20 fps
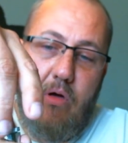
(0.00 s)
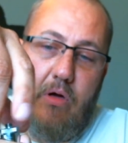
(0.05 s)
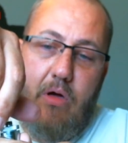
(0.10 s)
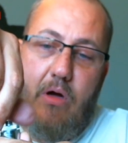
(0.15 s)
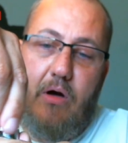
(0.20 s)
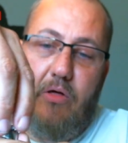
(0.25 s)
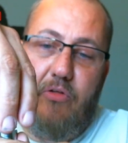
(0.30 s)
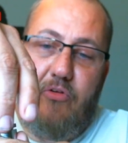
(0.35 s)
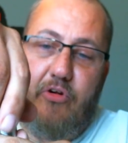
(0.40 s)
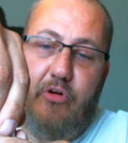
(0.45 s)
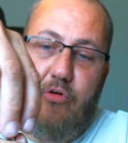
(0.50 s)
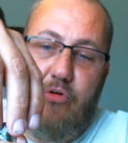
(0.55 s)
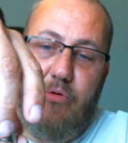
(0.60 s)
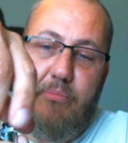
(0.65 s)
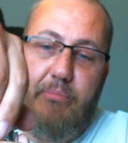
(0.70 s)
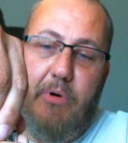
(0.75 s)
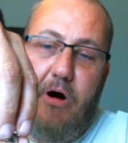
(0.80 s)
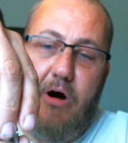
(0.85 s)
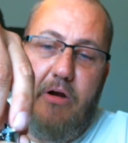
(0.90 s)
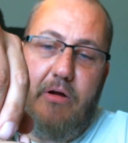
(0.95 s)
unscrew the
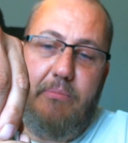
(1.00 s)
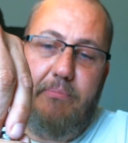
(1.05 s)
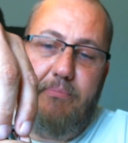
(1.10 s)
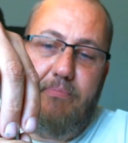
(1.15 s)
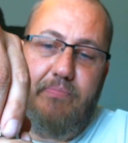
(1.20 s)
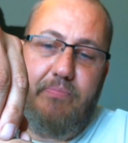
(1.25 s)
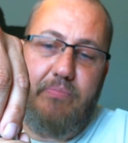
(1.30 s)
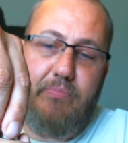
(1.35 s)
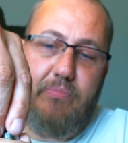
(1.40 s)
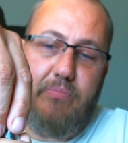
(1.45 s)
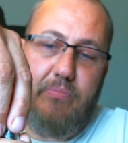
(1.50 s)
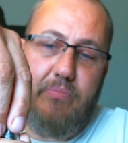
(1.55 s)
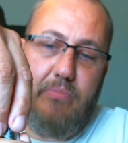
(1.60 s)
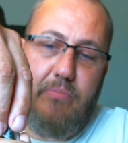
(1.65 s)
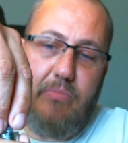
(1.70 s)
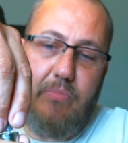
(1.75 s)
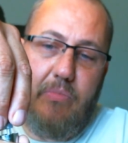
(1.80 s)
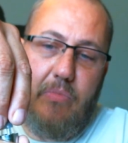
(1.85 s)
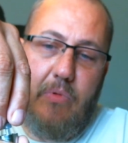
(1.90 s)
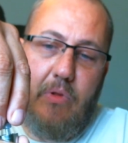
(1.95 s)
bottom,
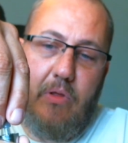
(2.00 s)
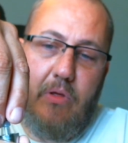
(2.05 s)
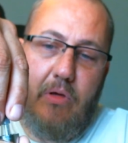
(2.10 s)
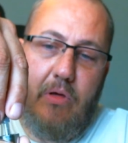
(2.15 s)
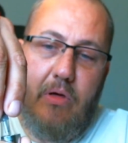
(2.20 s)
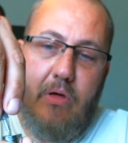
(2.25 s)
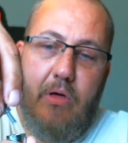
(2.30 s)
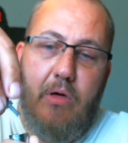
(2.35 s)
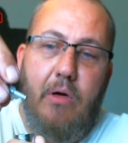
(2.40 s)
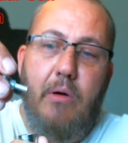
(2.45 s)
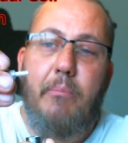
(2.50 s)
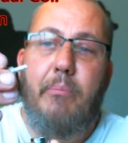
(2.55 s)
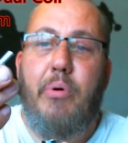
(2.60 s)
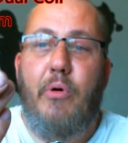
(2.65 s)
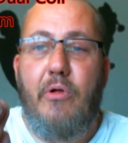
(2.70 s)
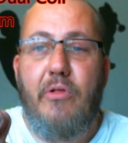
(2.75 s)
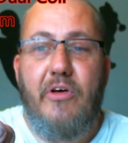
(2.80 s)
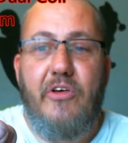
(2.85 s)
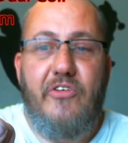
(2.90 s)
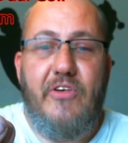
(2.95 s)

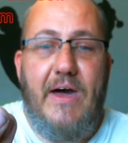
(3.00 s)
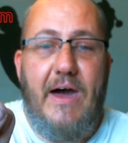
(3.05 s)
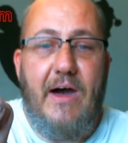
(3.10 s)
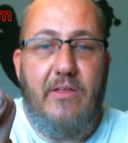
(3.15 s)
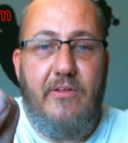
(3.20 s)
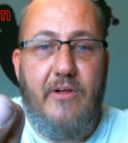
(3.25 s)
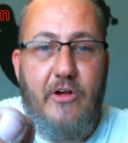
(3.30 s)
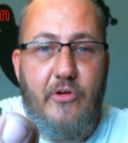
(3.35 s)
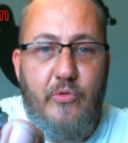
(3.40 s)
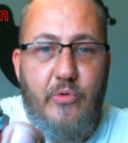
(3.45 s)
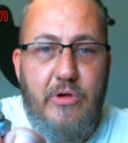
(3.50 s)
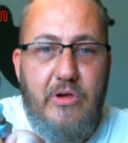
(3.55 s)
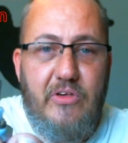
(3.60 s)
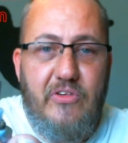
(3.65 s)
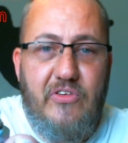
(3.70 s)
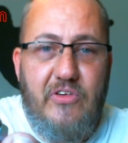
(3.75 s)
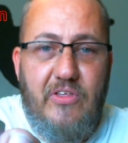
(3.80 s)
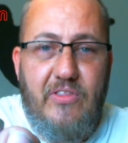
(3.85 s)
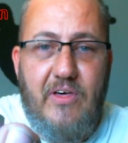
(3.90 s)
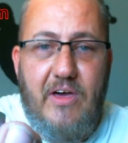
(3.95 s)
pull this out, and there's where you can
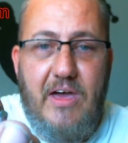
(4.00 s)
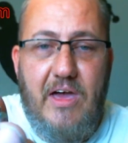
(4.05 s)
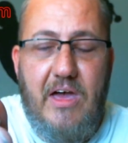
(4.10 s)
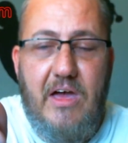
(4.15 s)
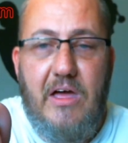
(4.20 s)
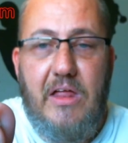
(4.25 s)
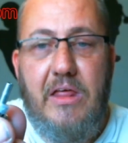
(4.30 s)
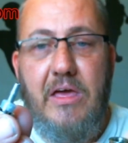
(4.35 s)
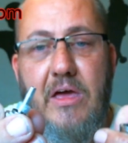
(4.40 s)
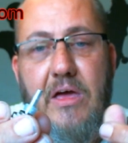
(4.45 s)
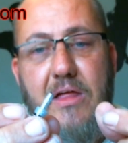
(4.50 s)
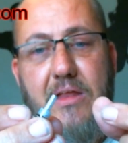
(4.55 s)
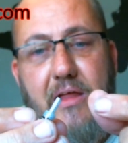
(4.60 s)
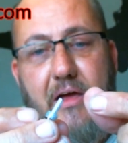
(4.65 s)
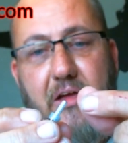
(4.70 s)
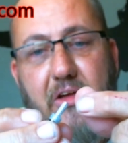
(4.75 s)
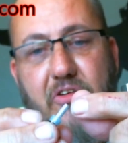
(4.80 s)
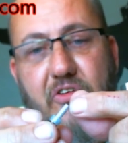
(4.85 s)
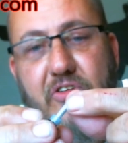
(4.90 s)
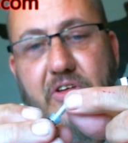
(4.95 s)
see the head. Now
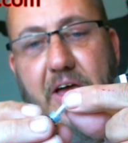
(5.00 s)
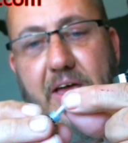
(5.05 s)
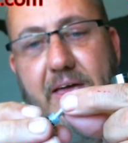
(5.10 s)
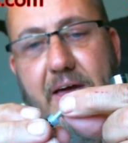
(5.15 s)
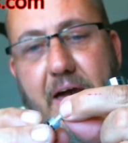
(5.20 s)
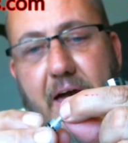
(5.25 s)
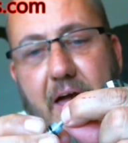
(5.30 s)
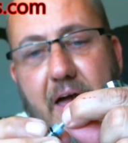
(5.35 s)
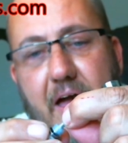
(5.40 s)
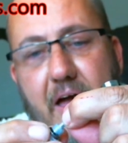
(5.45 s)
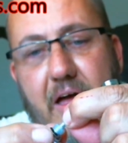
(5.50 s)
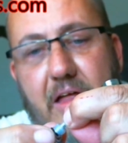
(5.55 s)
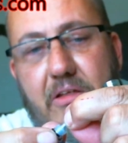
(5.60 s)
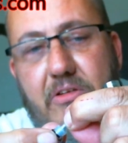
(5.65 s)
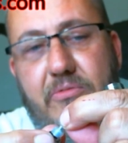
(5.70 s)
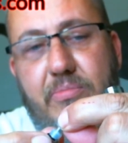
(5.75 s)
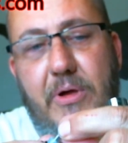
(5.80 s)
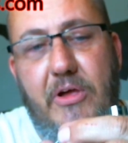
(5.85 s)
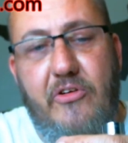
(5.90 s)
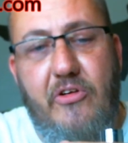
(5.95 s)
you just take that head,
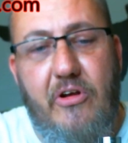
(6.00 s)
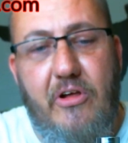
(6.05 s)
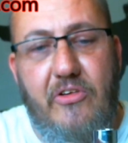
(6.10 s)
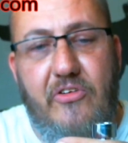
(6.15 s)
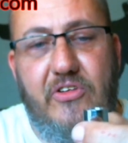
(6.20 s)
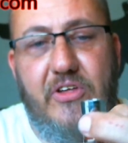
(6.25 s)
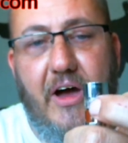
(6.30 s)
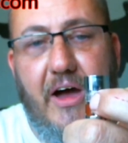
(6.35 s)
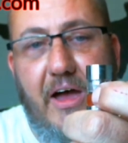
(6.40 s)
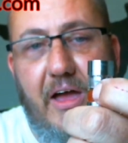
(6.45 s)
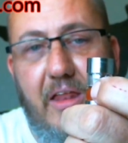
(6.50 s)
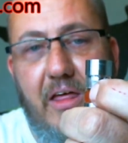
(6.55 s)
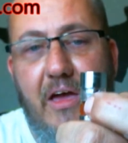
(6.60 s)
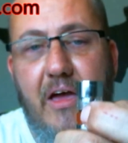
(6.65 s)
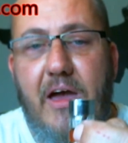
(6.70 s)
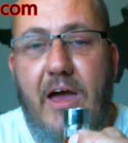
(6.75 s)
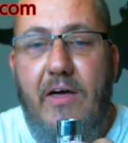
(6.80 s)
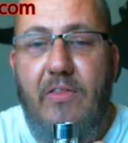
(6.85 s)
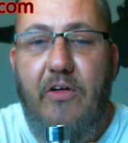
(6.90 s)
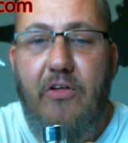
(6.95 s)
make sure it's tight,
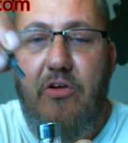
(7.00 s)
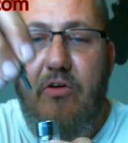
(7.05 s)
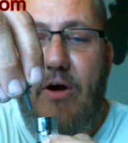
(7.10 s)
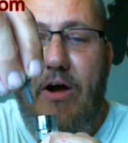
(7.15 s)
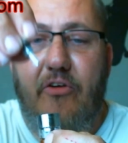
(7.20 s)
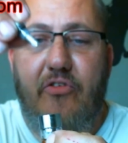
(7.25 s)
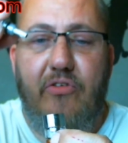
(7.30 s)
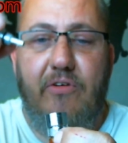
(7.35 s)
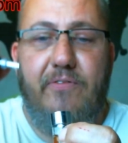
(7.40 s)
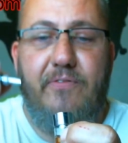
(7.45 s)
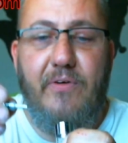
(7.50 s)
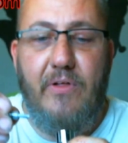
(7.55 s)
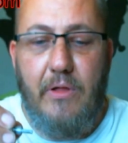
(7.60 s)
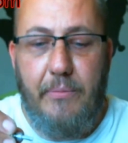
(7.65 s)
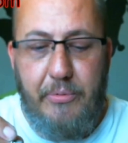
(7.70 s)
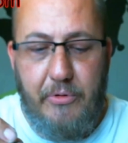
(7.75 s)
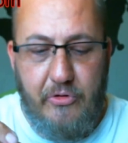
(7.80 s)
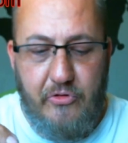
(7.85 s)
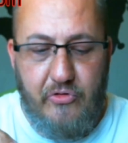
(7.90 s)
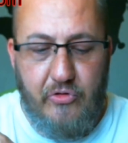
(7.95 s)
and then you actually fill up
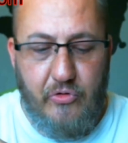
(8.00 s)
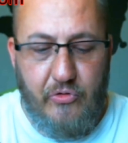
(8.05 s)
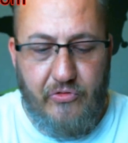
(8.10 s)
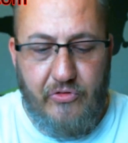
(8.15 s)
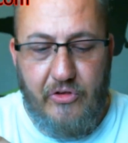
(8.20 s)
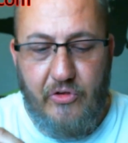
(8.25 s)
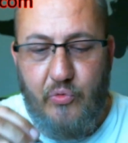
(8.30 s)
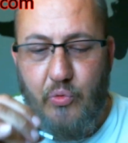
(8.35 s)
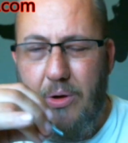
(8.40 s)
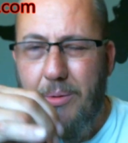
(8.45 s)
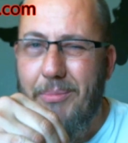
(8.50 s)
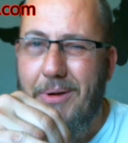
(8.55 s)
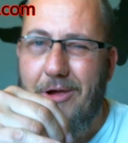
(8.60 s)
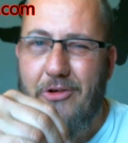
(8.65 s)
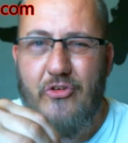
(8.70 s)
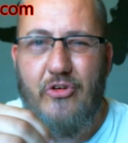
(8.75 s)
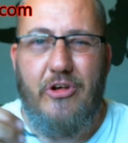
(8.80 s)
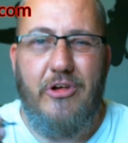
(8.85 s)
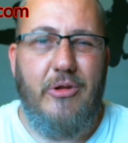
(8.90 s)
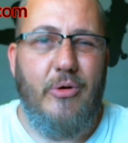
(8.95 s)
your juice this way. Make
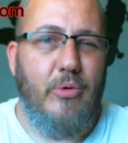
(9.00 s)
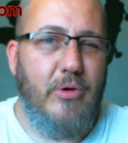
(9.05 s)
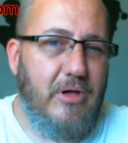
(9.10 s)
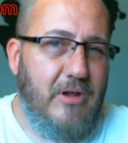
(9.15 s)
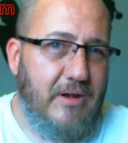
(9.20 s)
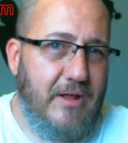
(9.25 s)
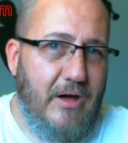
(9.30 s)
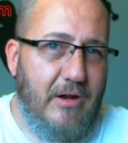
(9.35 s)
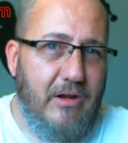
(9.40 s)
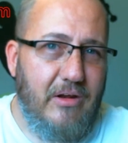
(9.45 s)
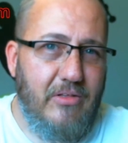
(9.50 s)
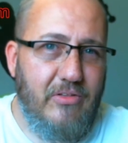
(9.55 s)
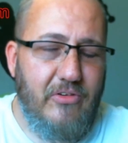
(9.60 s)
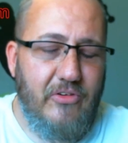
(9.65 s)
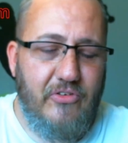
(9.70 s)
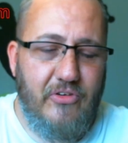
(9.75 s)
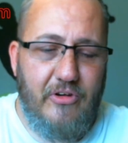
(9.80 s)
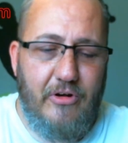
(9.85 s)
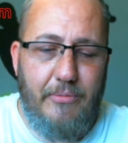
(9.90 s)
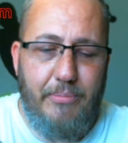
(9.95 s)
sure you don't get down into the
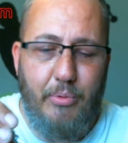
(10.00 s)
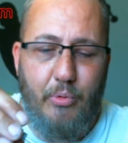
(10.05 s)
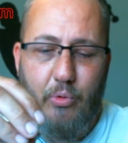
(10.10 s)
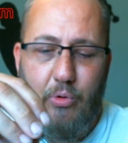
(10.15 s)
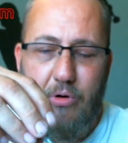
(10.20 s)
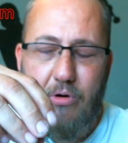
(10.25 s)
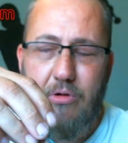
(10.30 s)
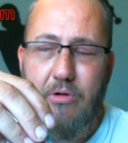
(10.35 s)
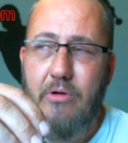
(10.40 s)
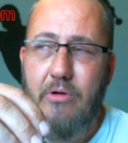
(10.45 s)
center port.